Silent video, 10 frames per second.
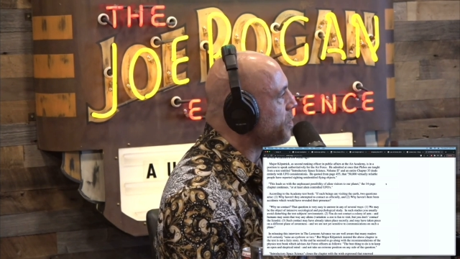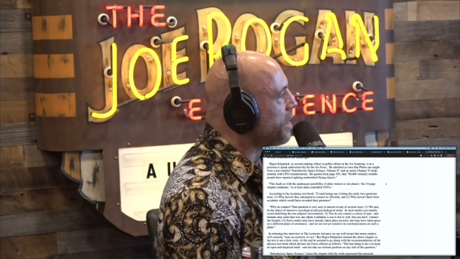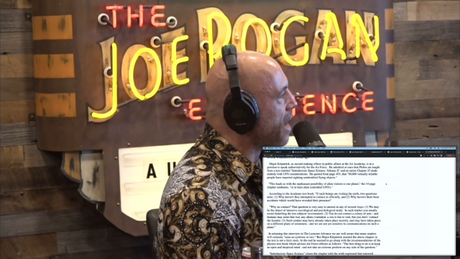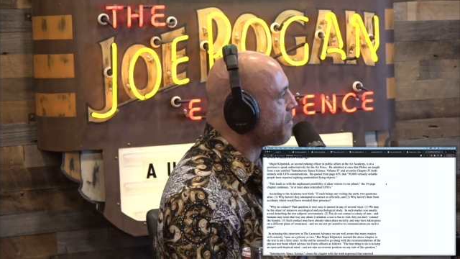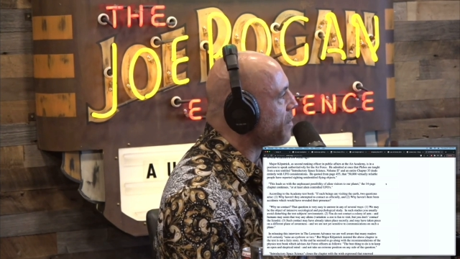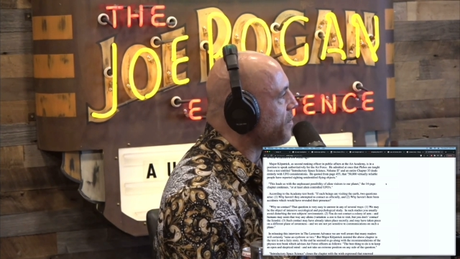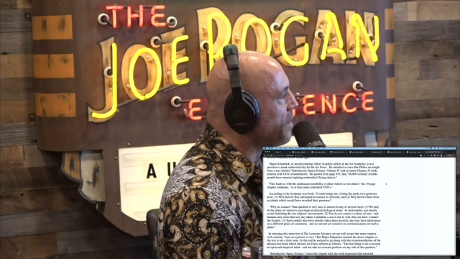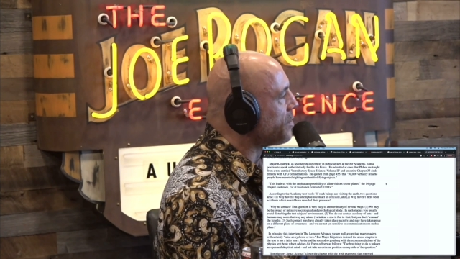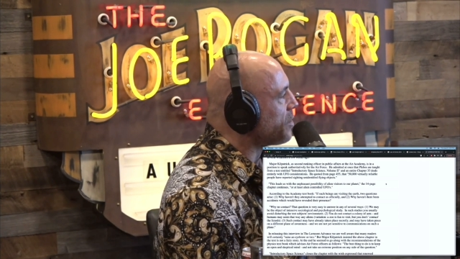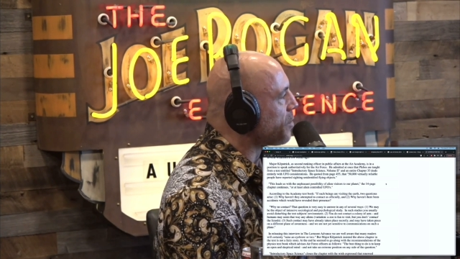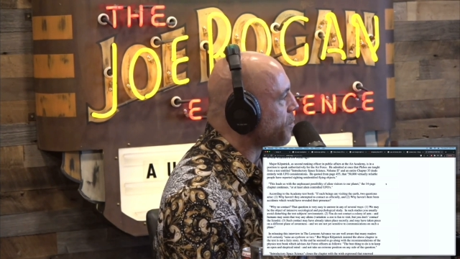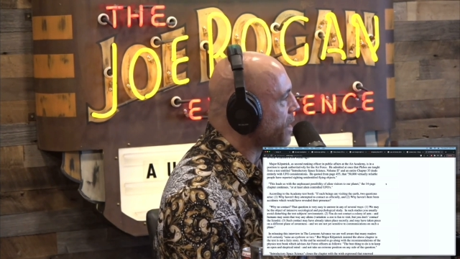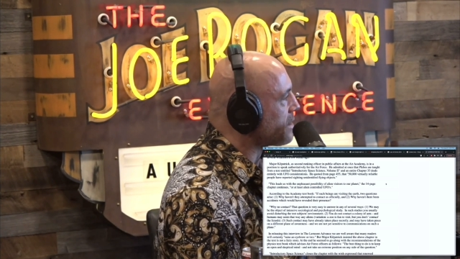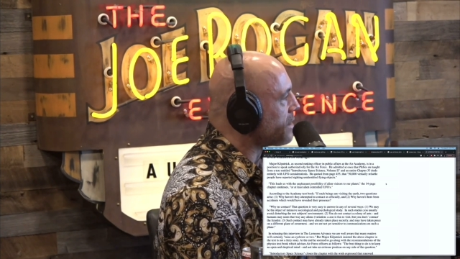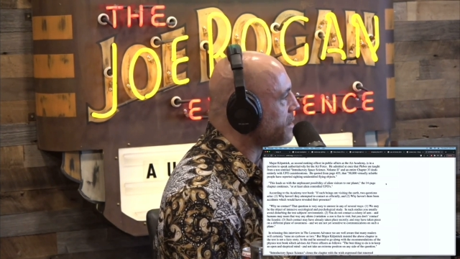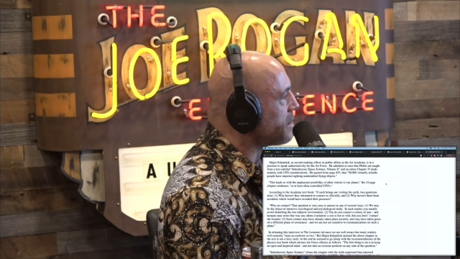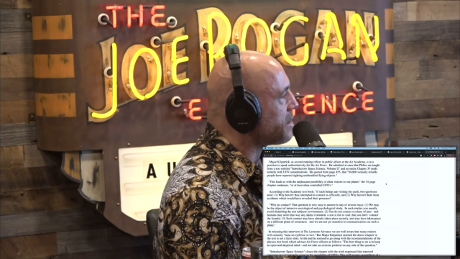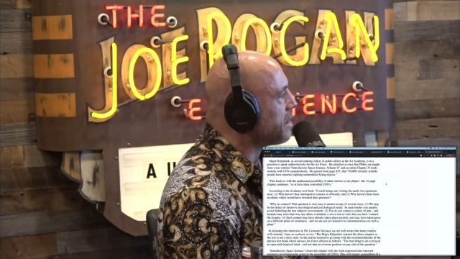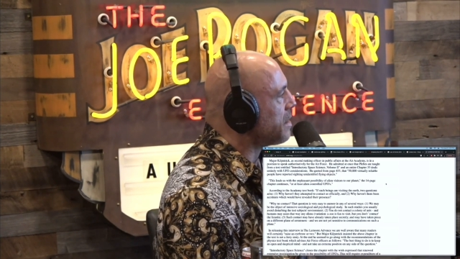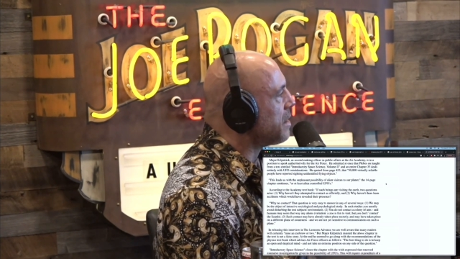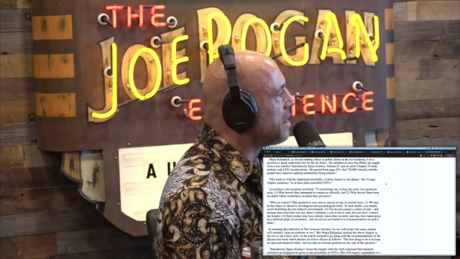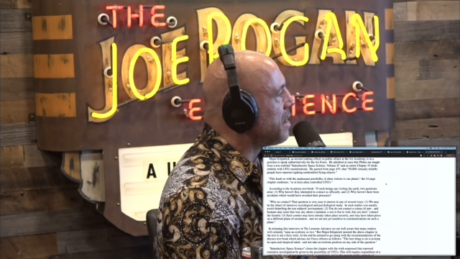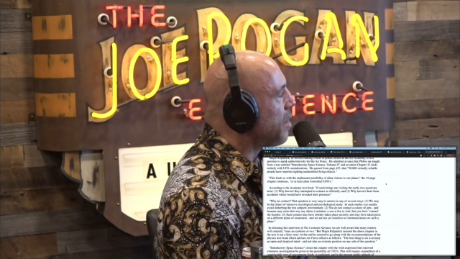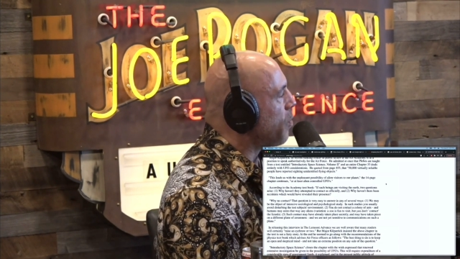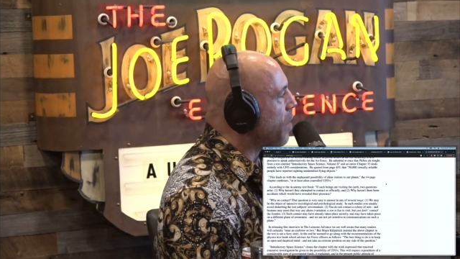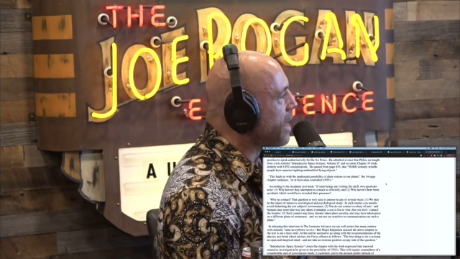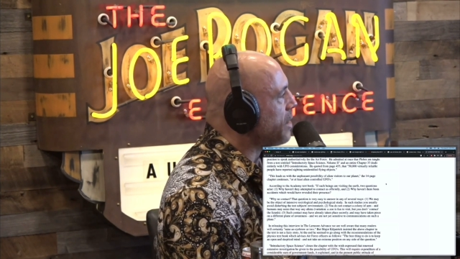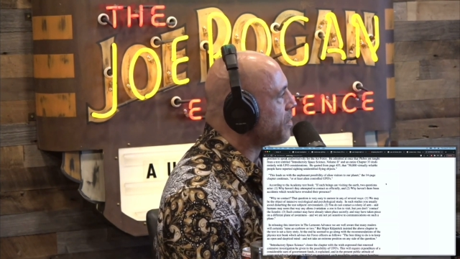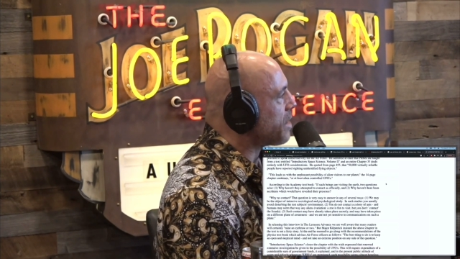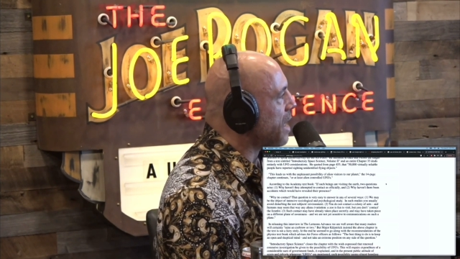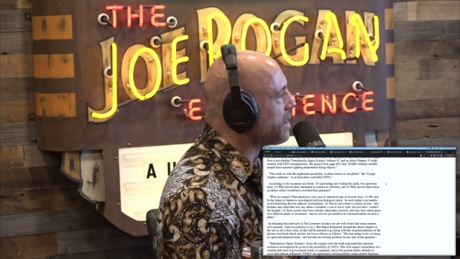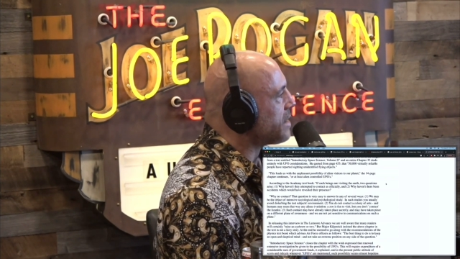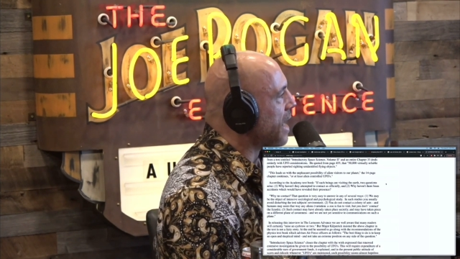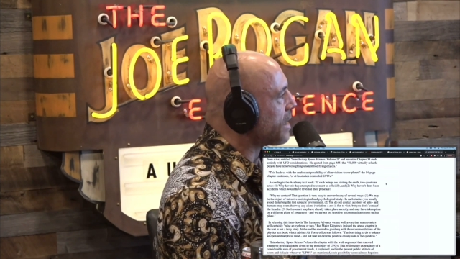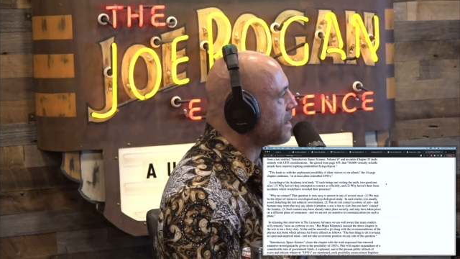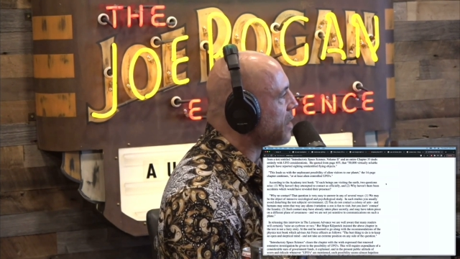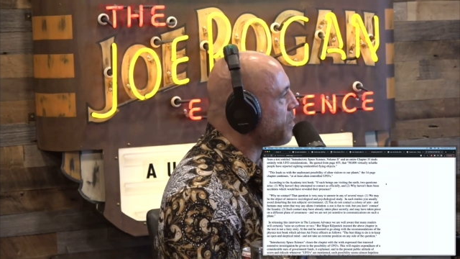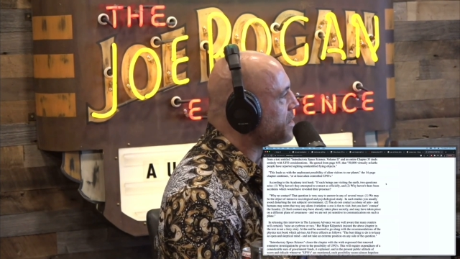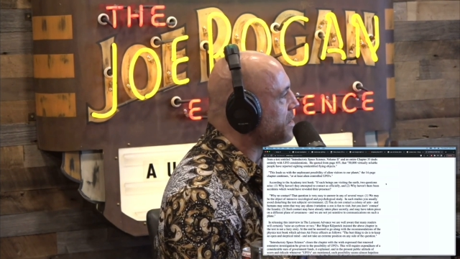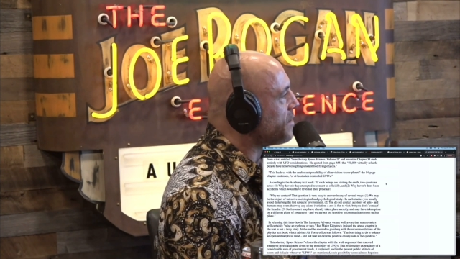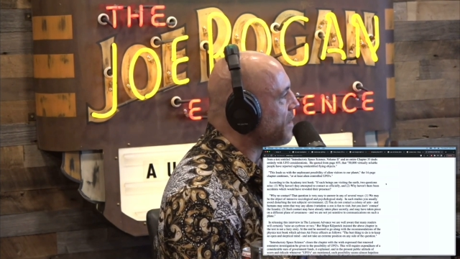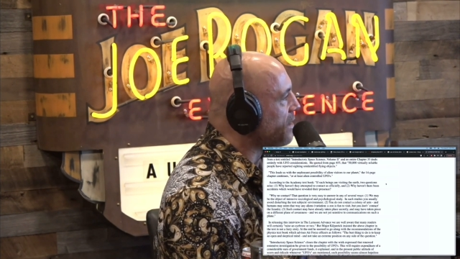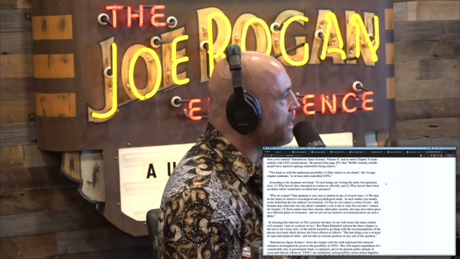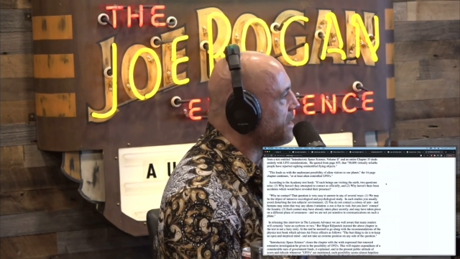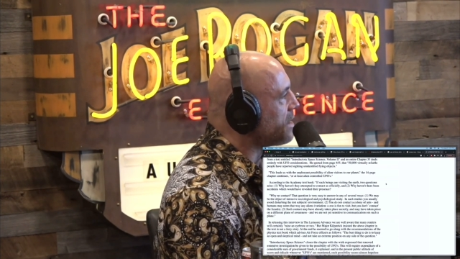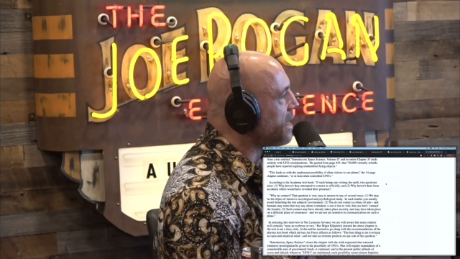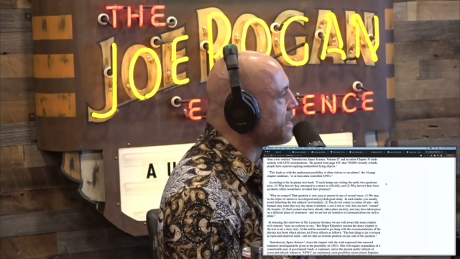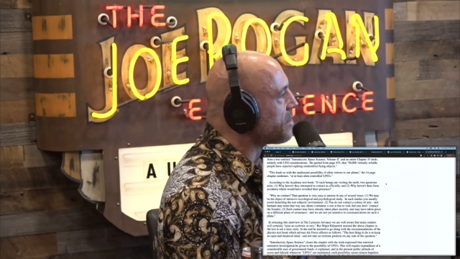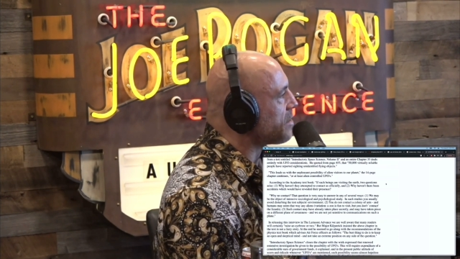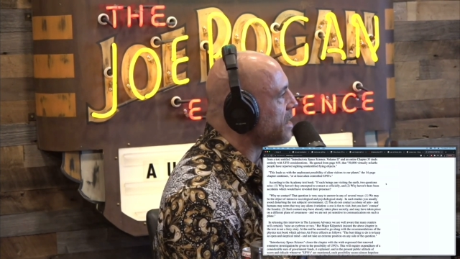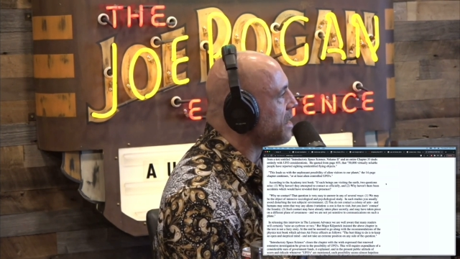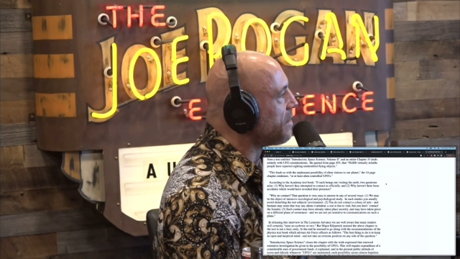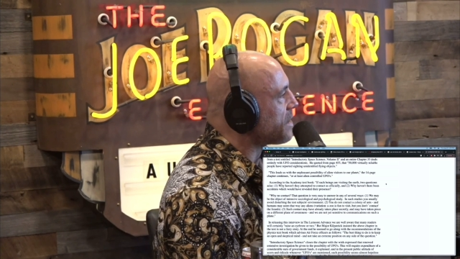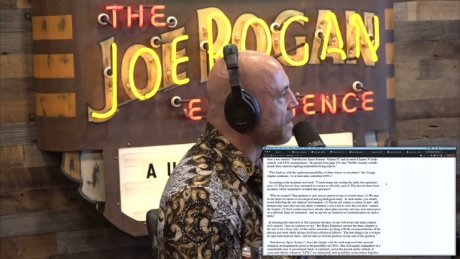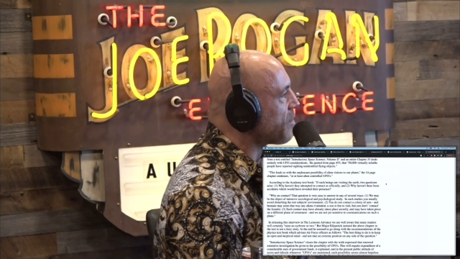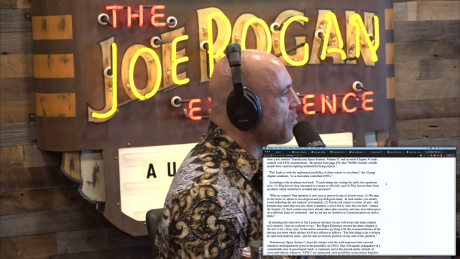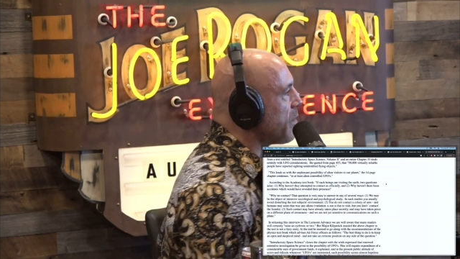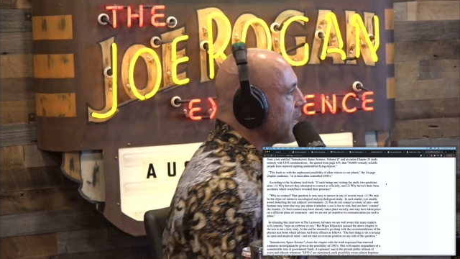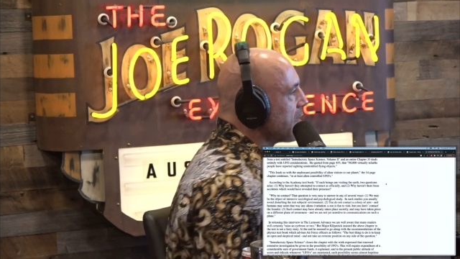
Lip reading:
[unreadable: no face in view]